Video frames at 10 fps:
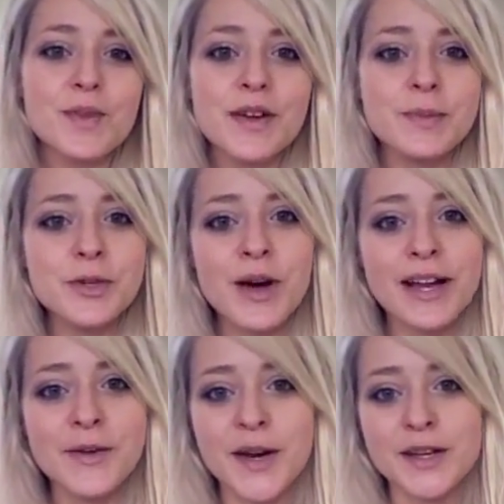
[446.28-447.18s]
I'm sure
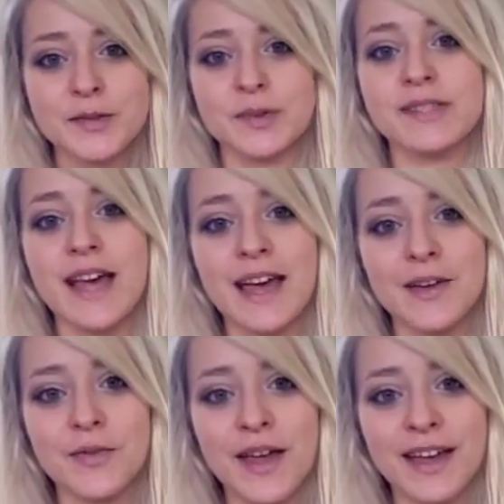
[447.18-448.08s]
anyone else will say
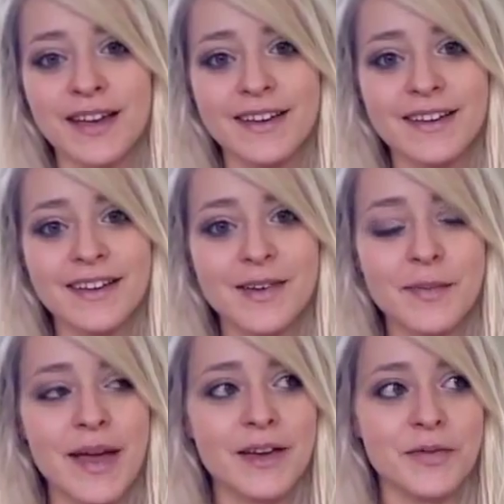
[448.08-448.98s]
if they
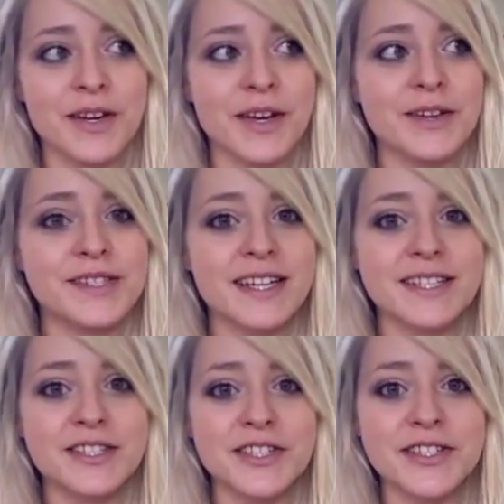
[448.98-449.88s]
make videos that
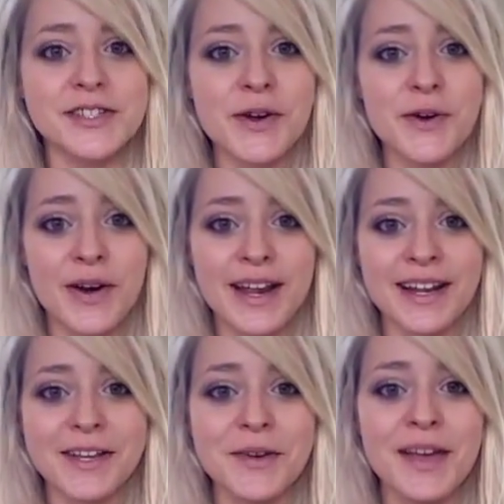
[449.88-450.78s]
it's just so great.
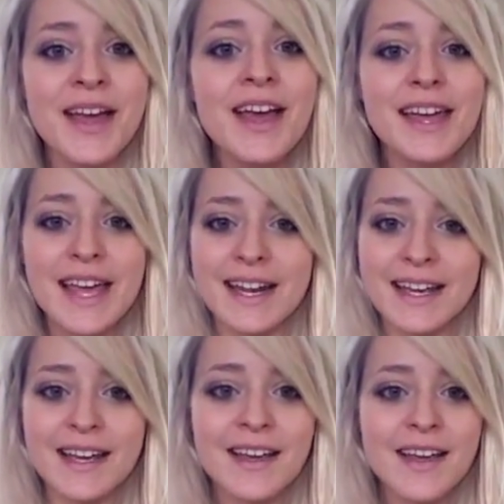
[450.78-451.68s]
Like, you
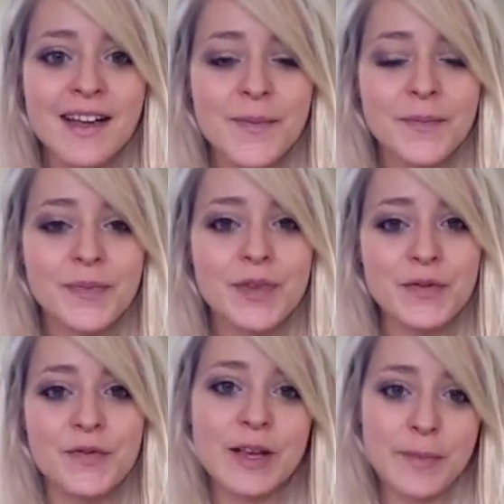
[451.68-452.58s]
getting the
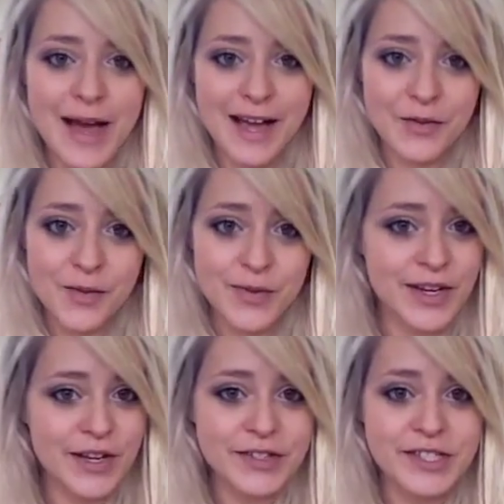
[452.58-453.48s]
feedback from
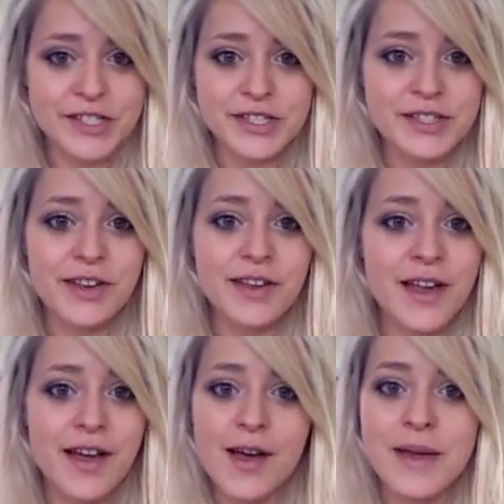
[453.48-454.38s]
videos is just
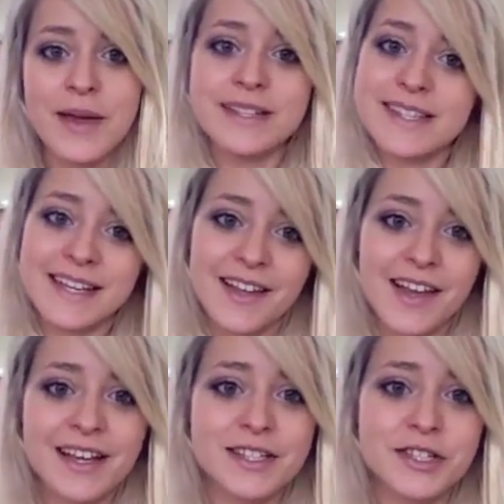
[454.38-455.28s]
amazing.
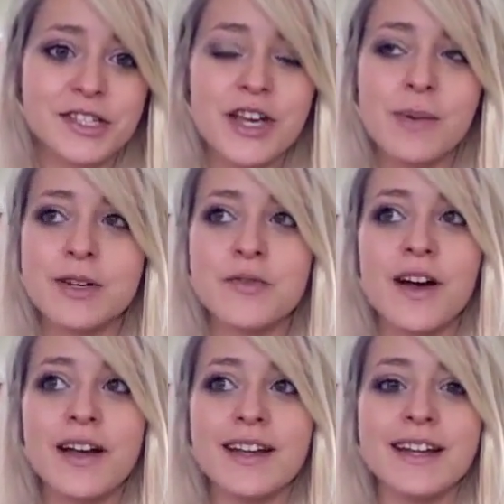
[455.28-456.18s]
Like, it's just so much
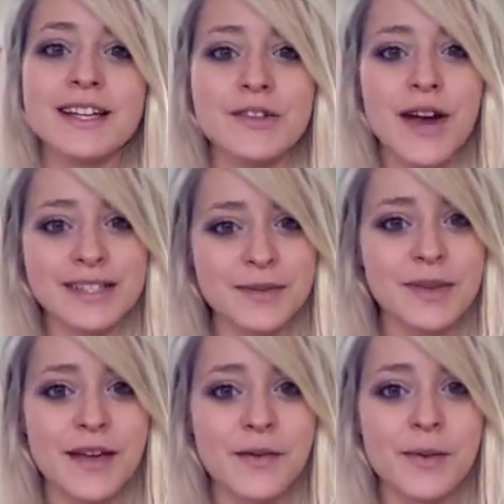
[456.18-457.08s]
fun, and interacting
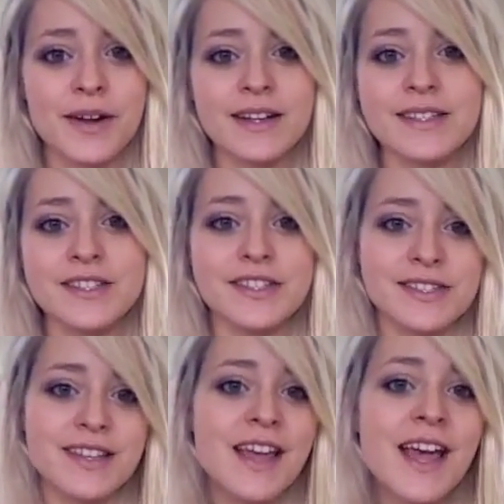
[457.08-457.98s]
with everyone, it's
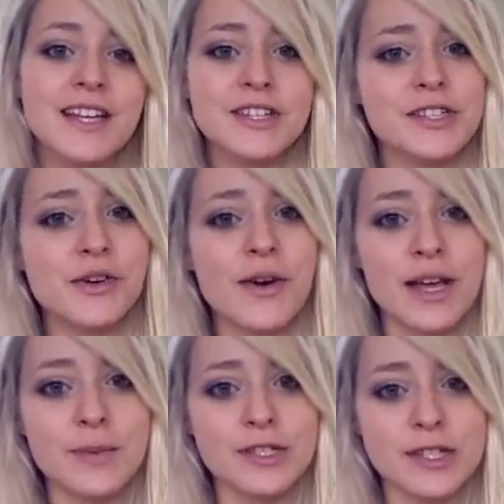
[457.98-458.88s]
just a great
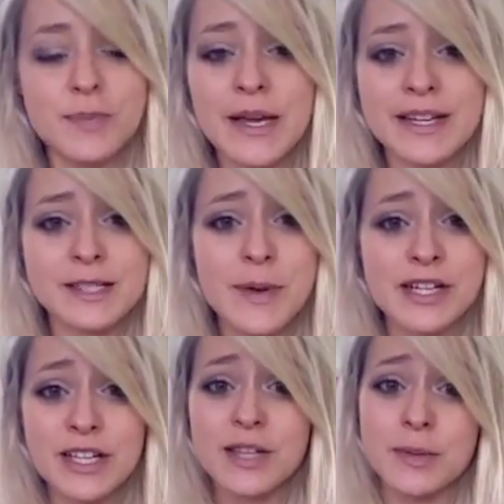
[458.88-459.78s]
community to be in,
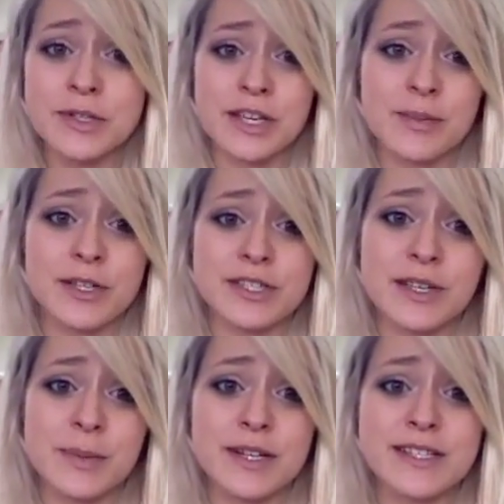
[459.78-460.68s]
especially the beauty community,
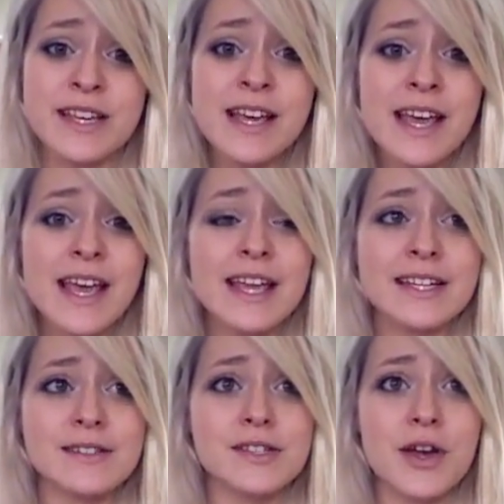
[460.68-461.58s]
because it
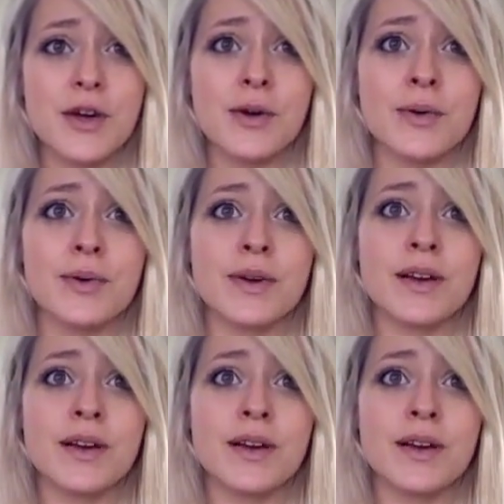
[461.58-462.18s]
is so